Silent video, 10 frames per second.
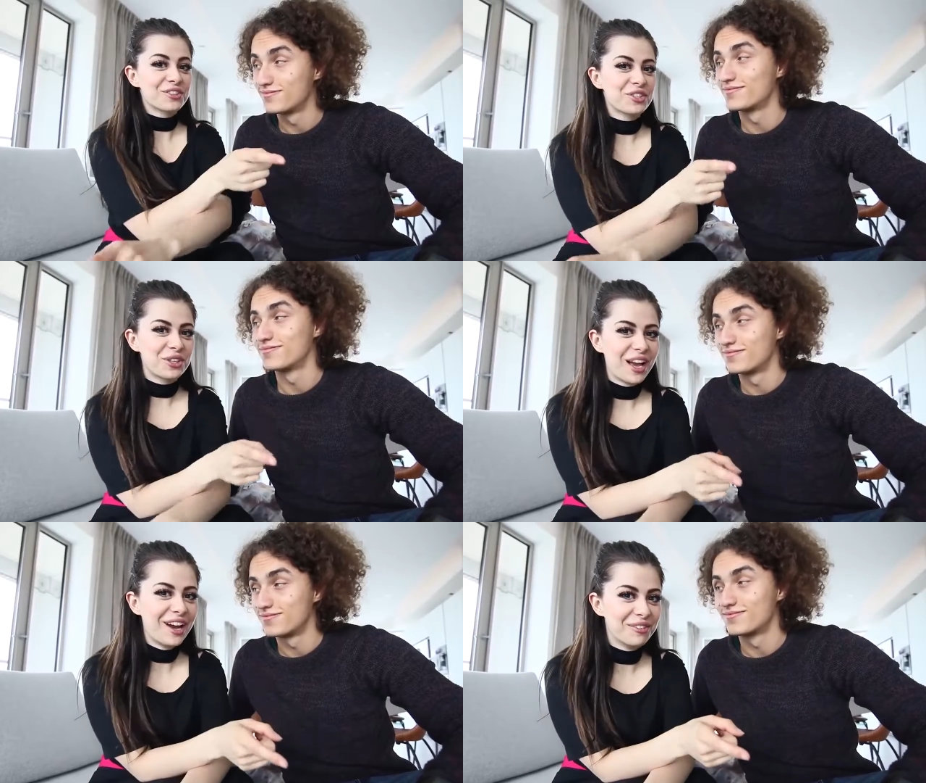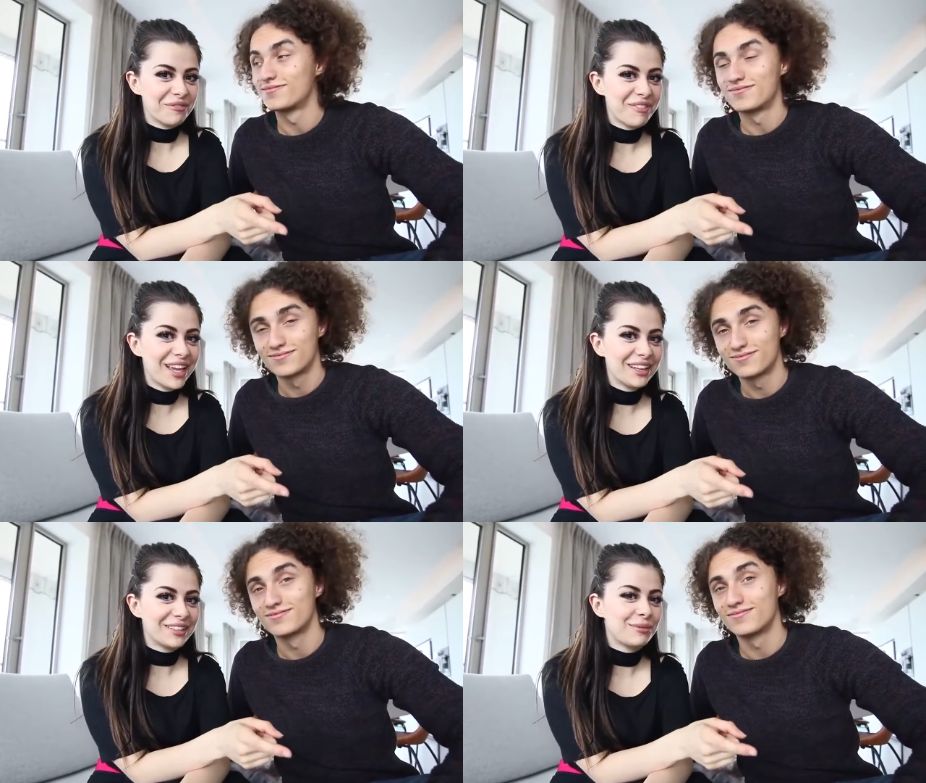Speaker 1: to show you how we
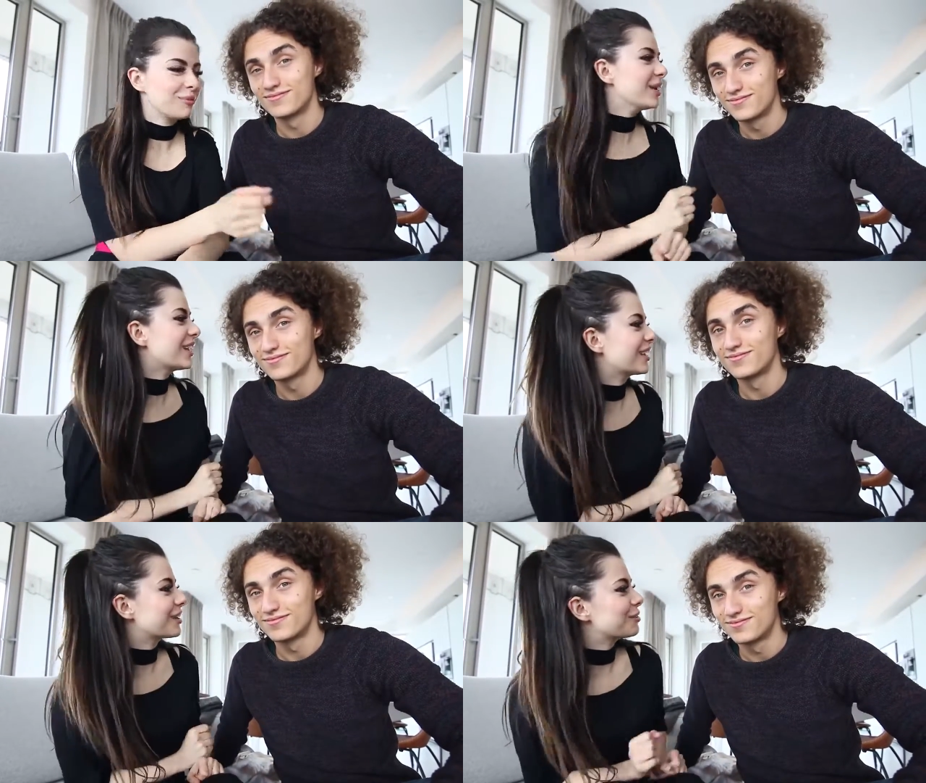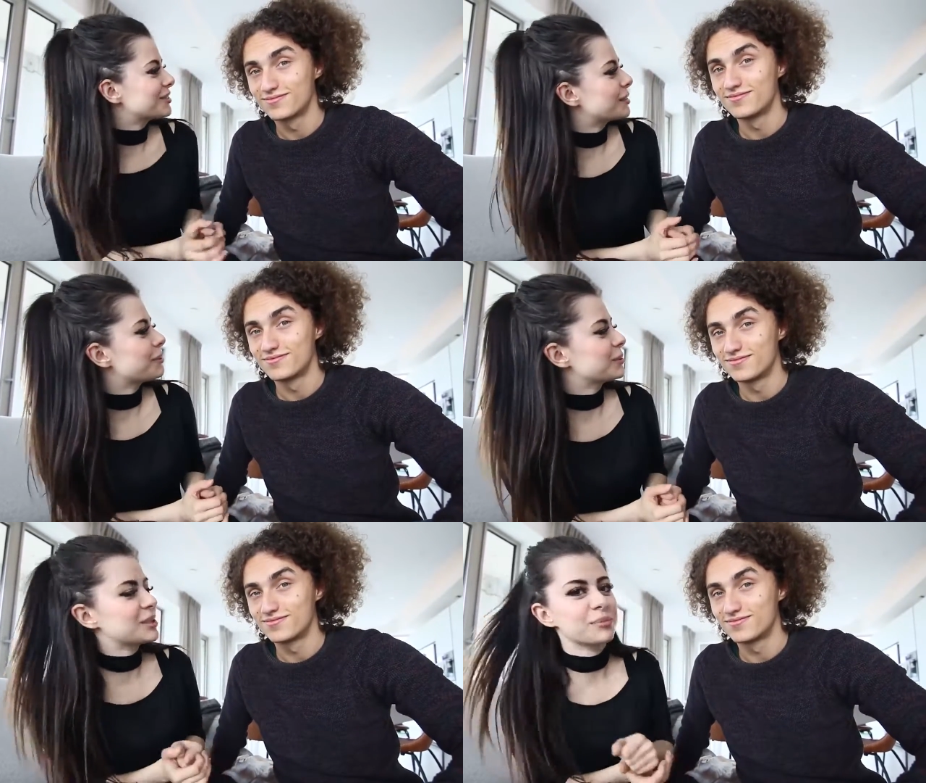made it. But we gotta get good
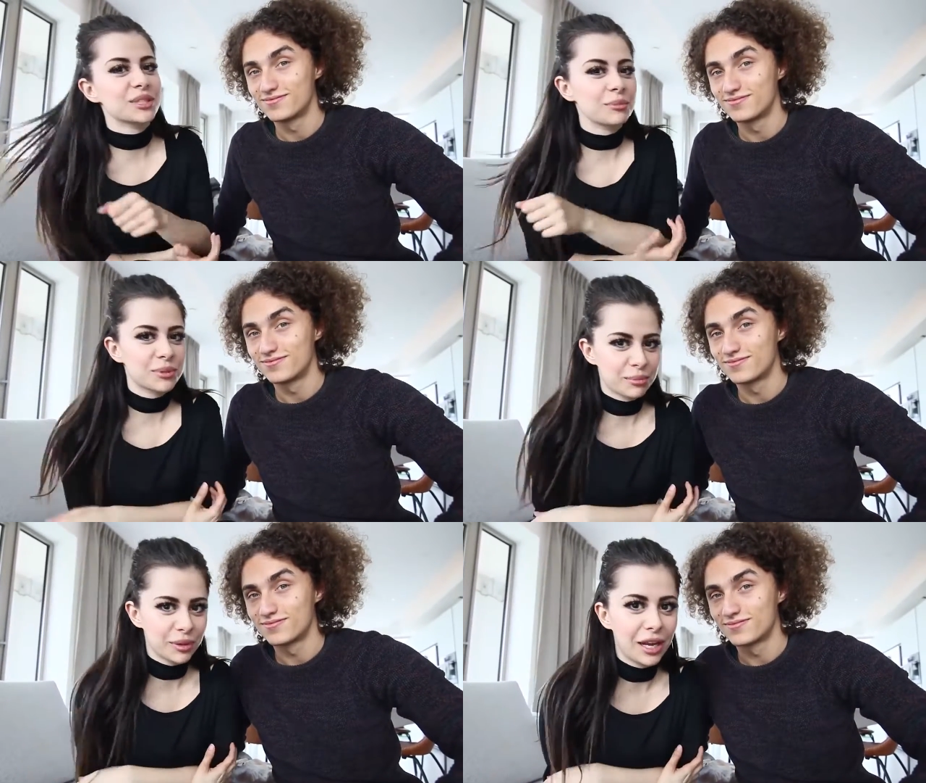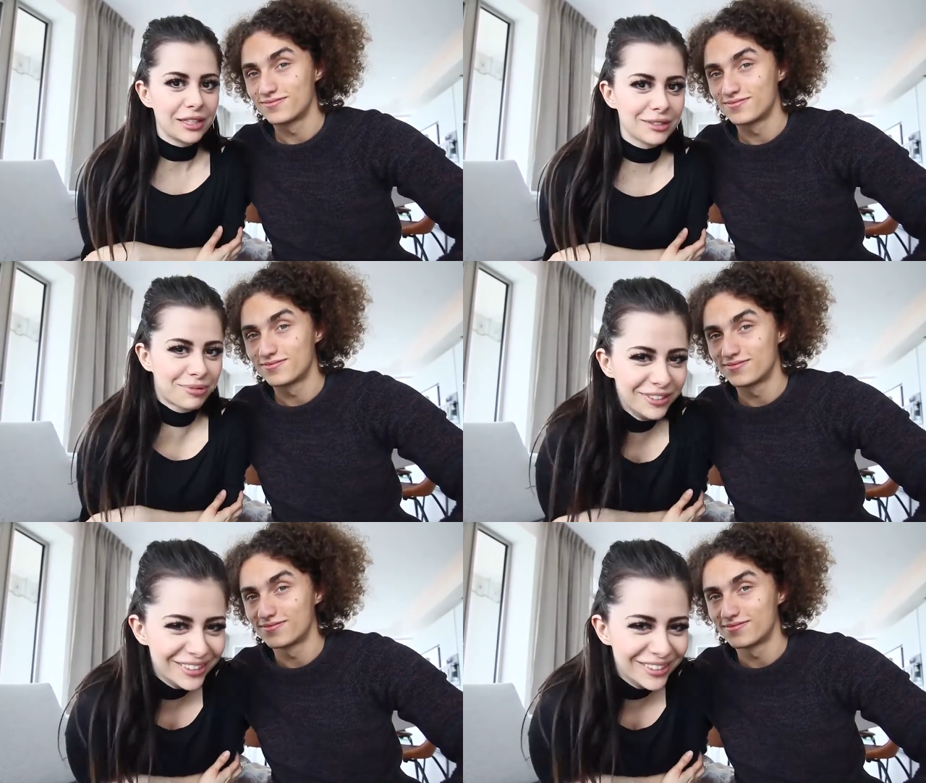supplies.